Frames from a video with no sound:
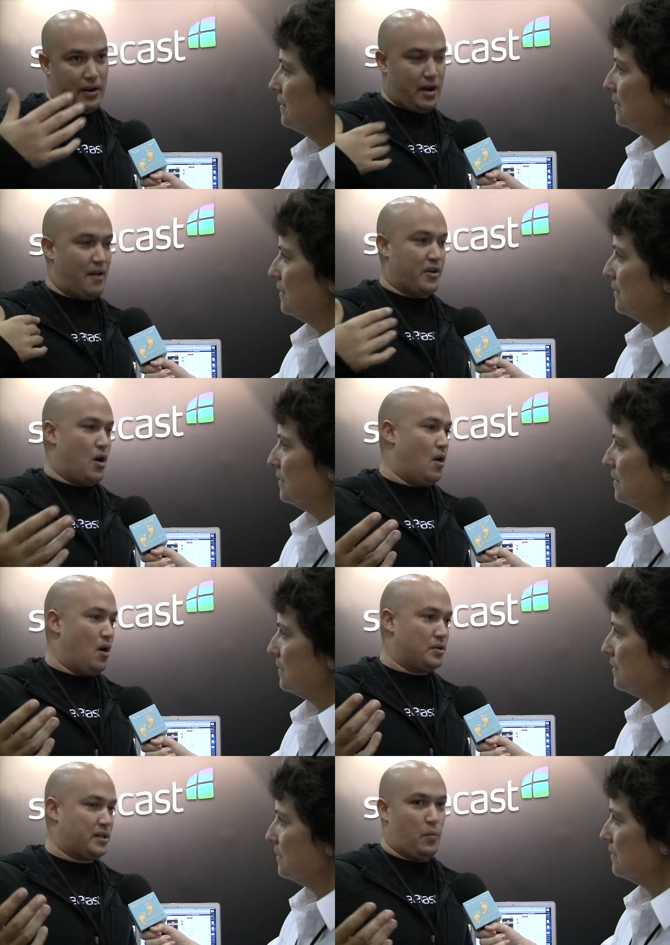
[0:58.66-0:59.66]
Speaker 1: I could have a
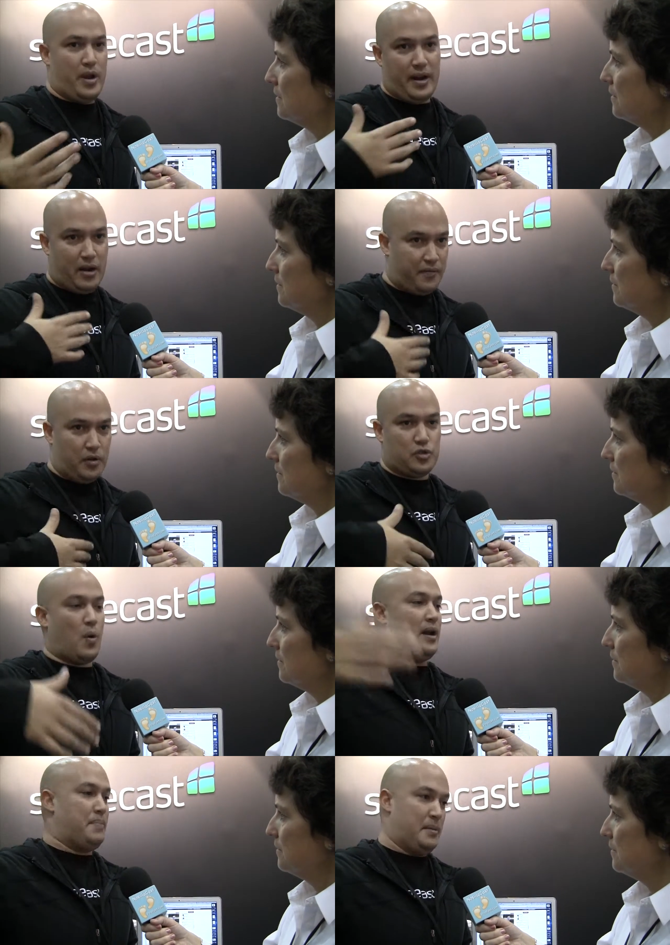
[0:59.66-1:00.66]
co-host, and we could interview
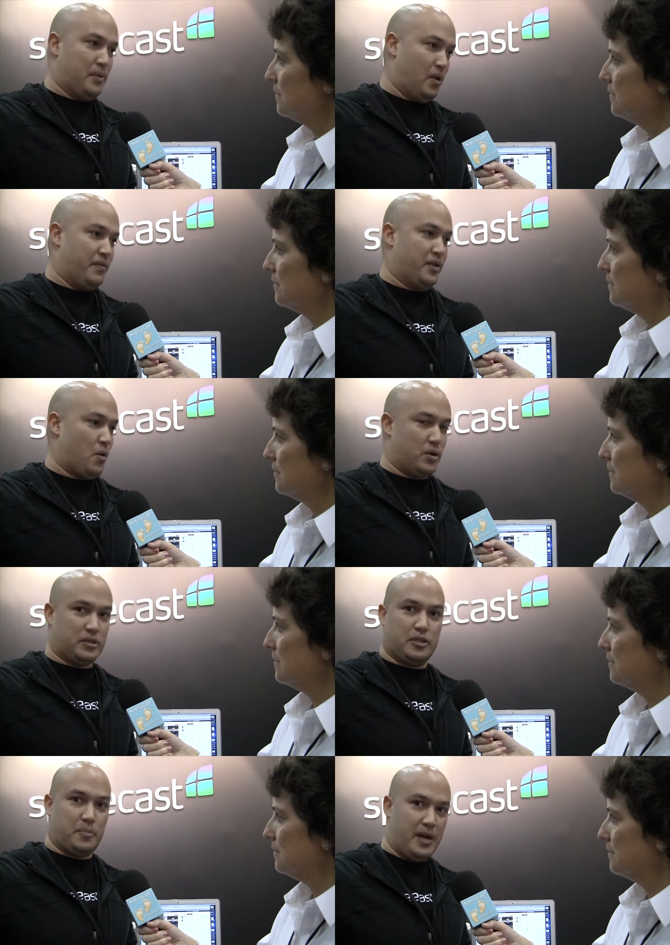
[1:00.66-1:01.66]
20 people over the course
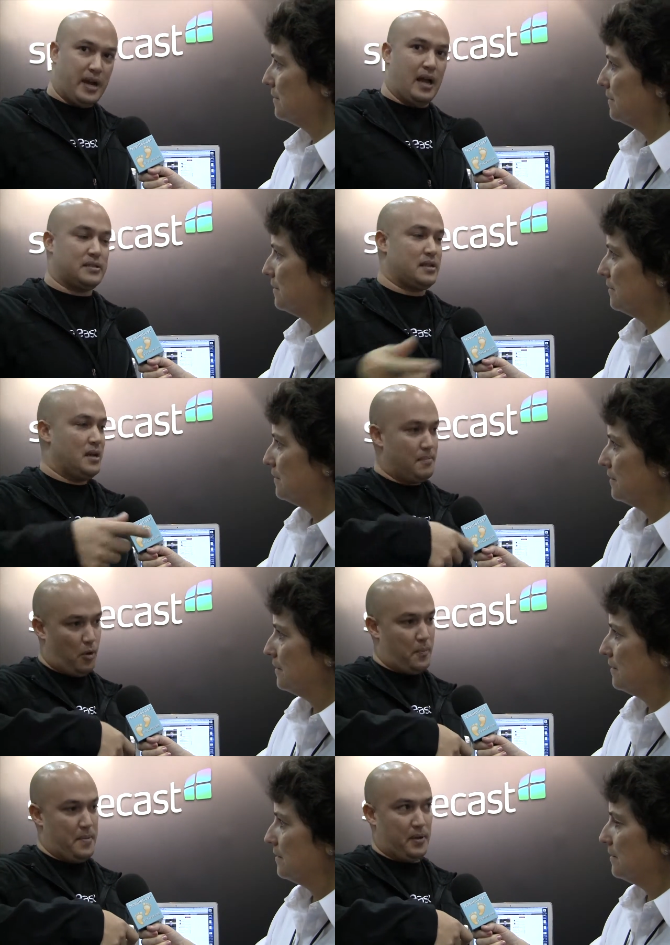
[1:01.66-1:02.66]
of the spreecast,
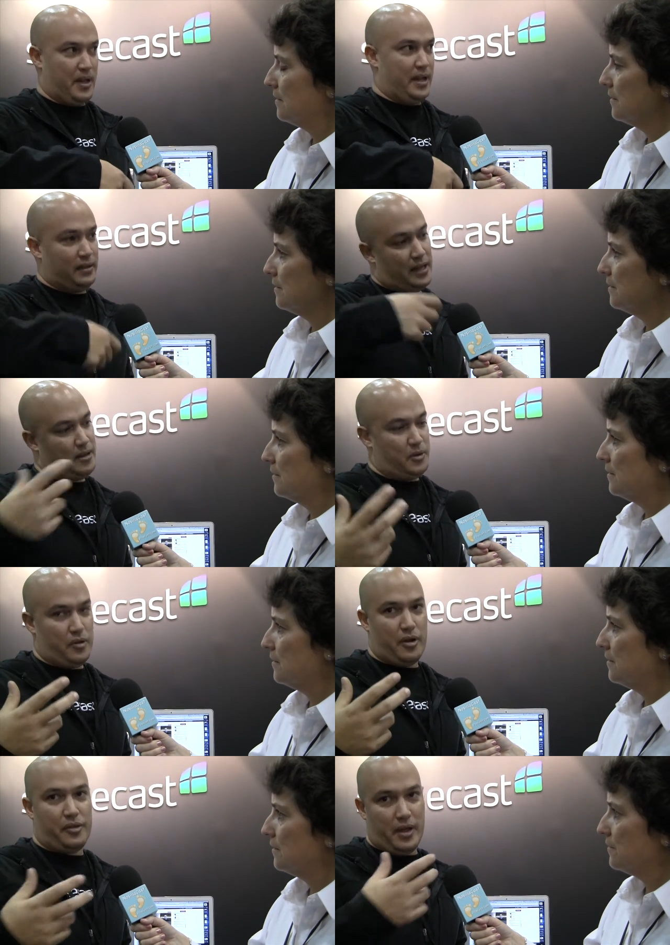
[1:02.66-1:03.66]
pull people in, let them
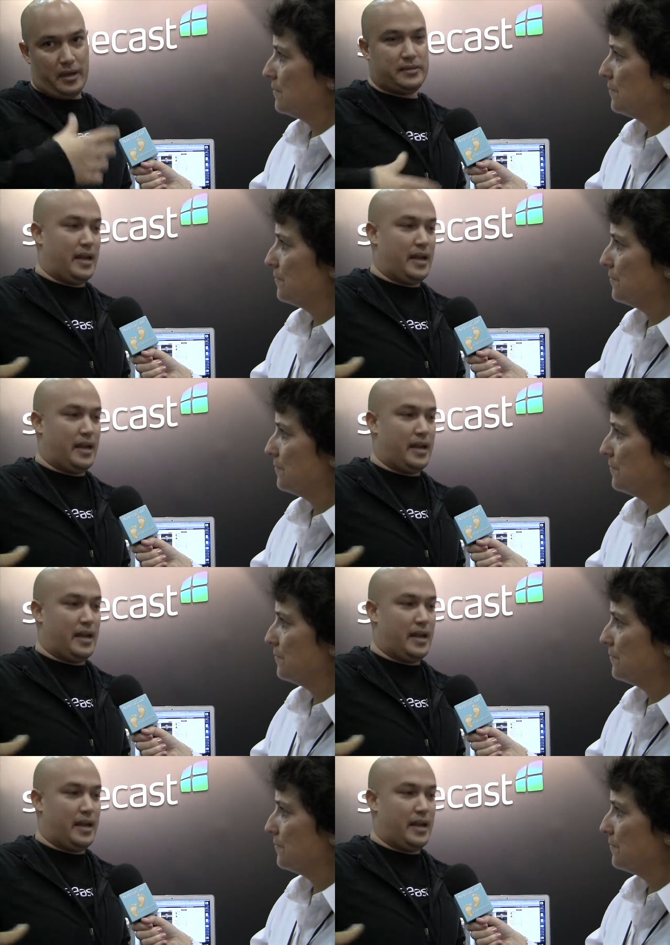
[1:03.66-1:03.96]
do their thing,